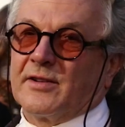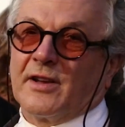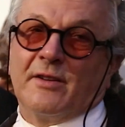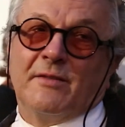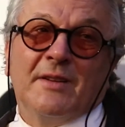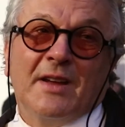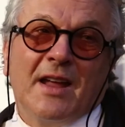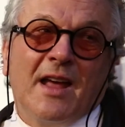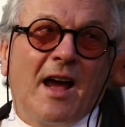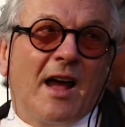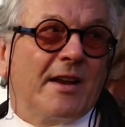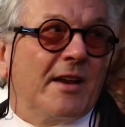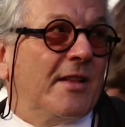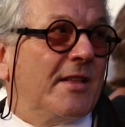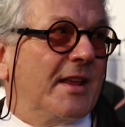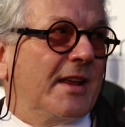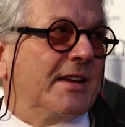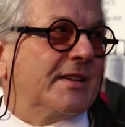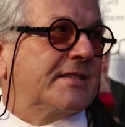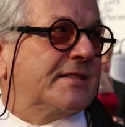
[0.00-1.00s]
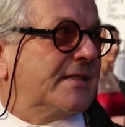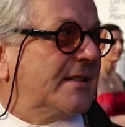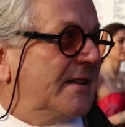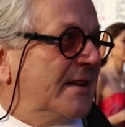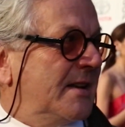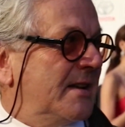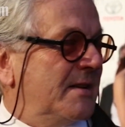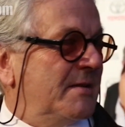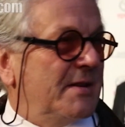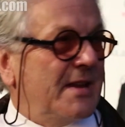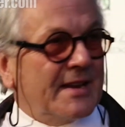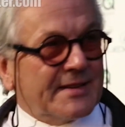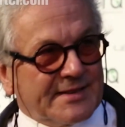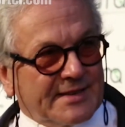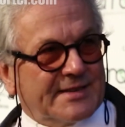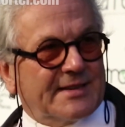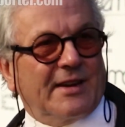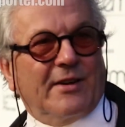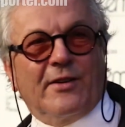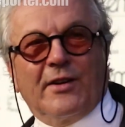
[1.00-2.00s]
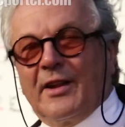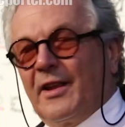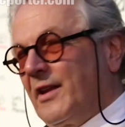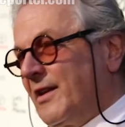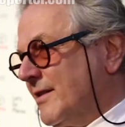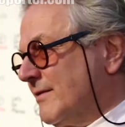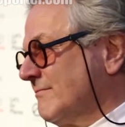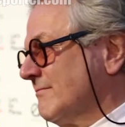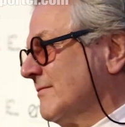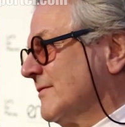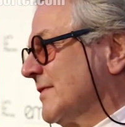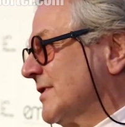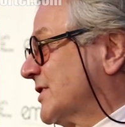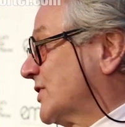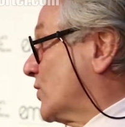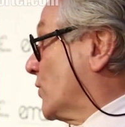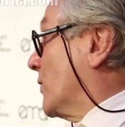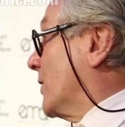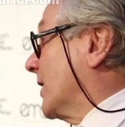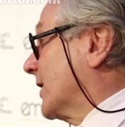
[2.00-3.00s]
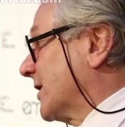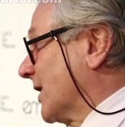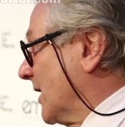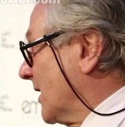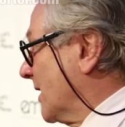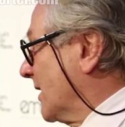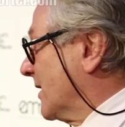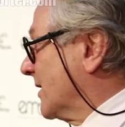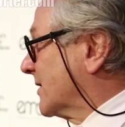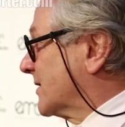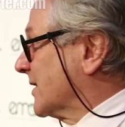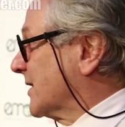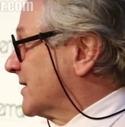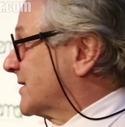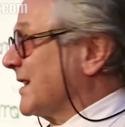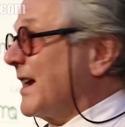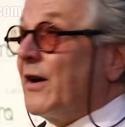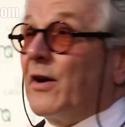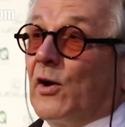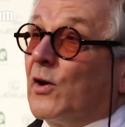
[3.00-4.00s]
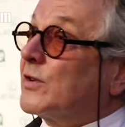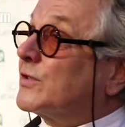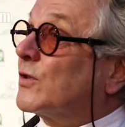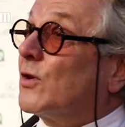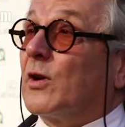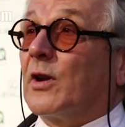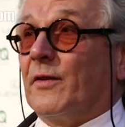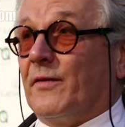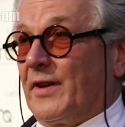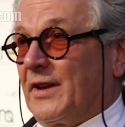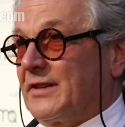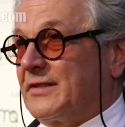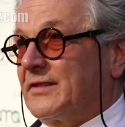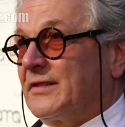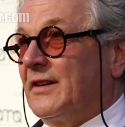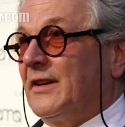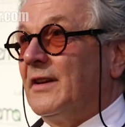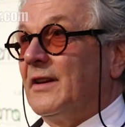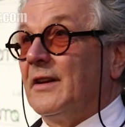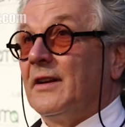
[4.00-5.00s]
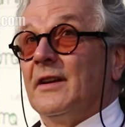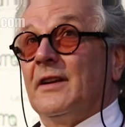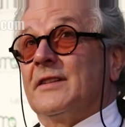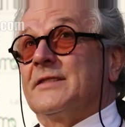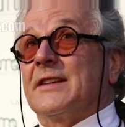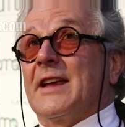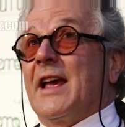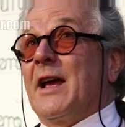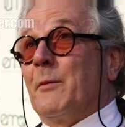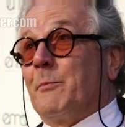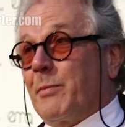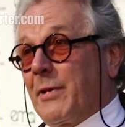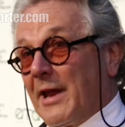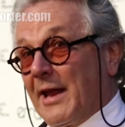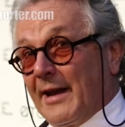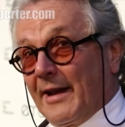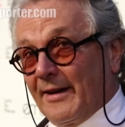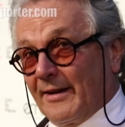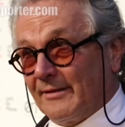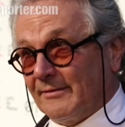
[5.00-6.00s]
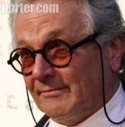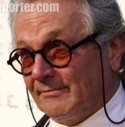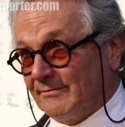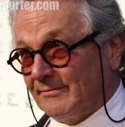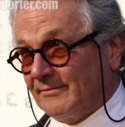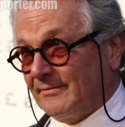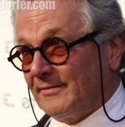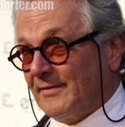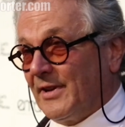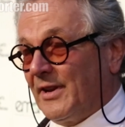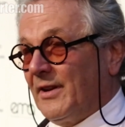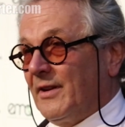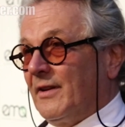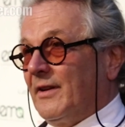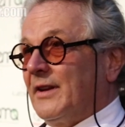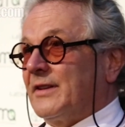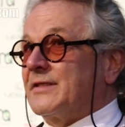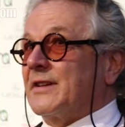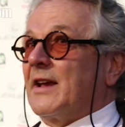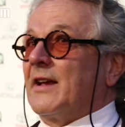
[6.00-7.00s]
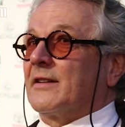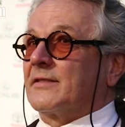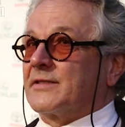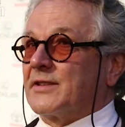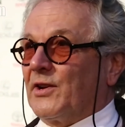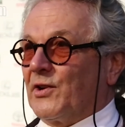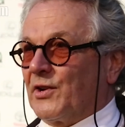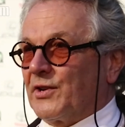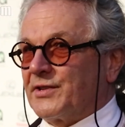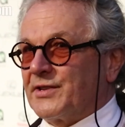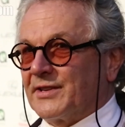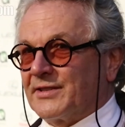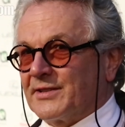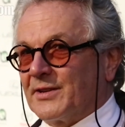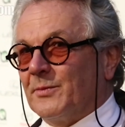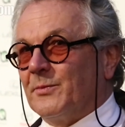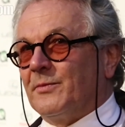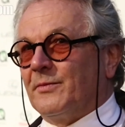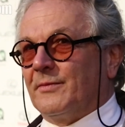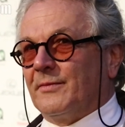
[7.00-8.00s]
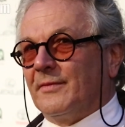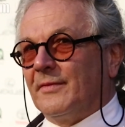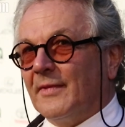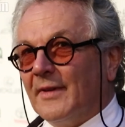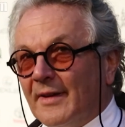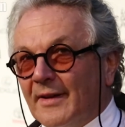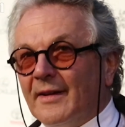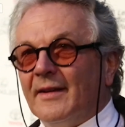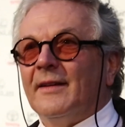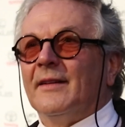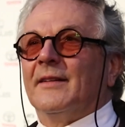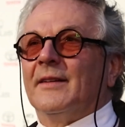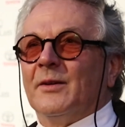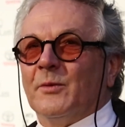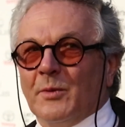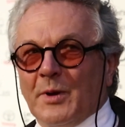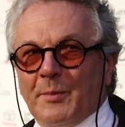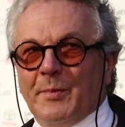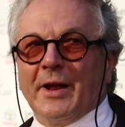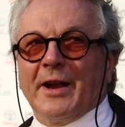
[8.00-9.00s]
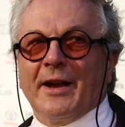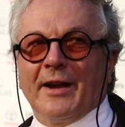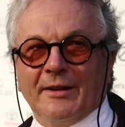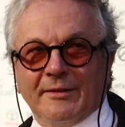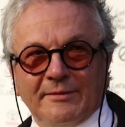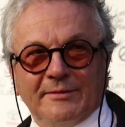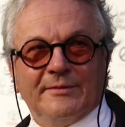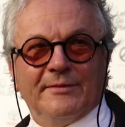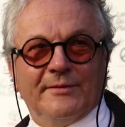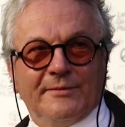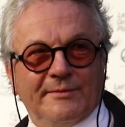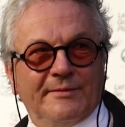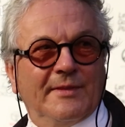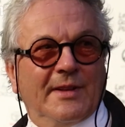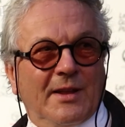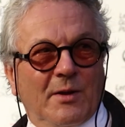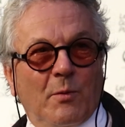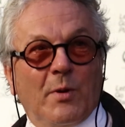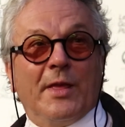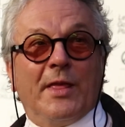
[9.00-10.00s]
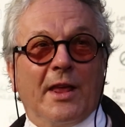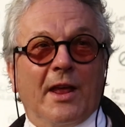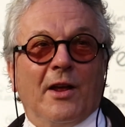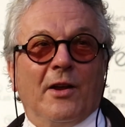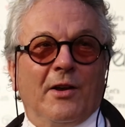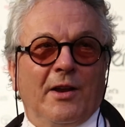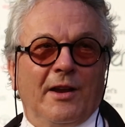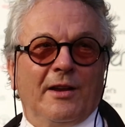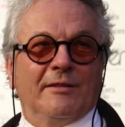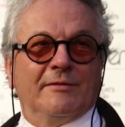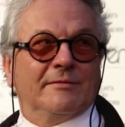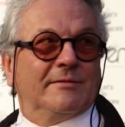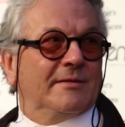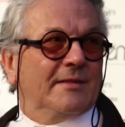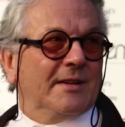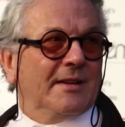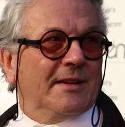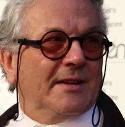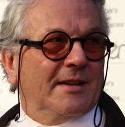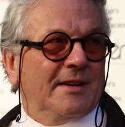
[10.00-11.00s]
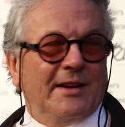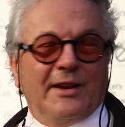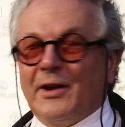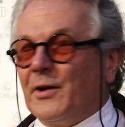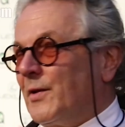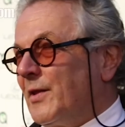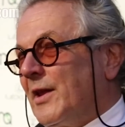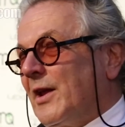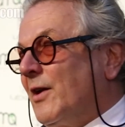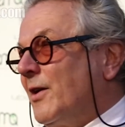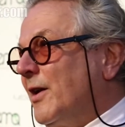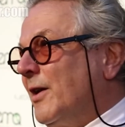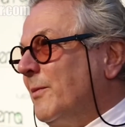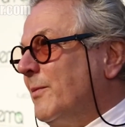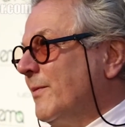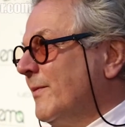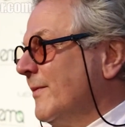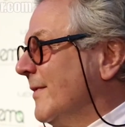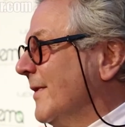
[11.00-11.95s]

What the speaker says: So I don't think it's necessarily storytellers. It's all of us. Mm-hmm. It's our planet. You know, it's our solar system. We're the only, the only